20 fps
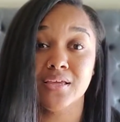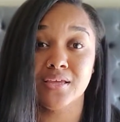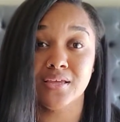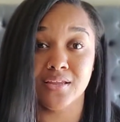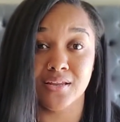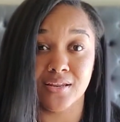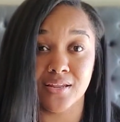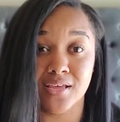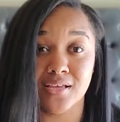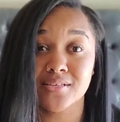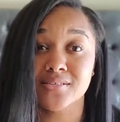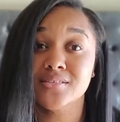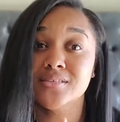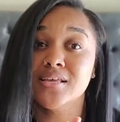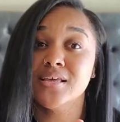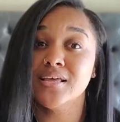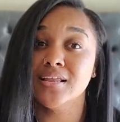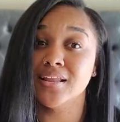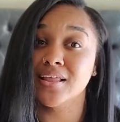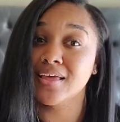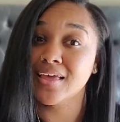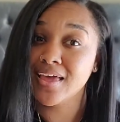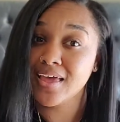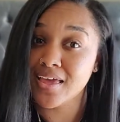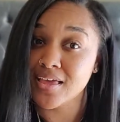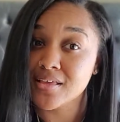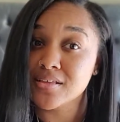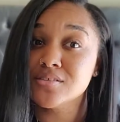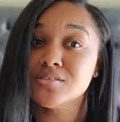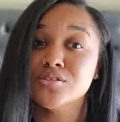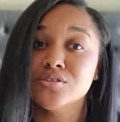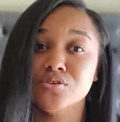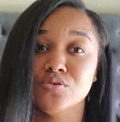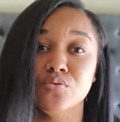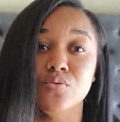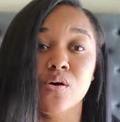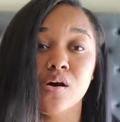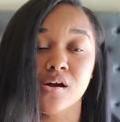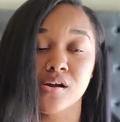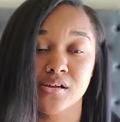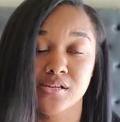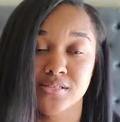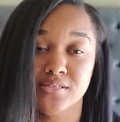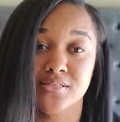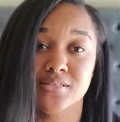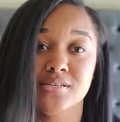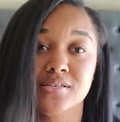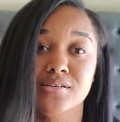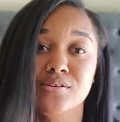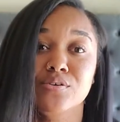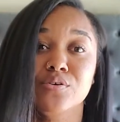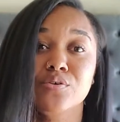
index in case you are insulin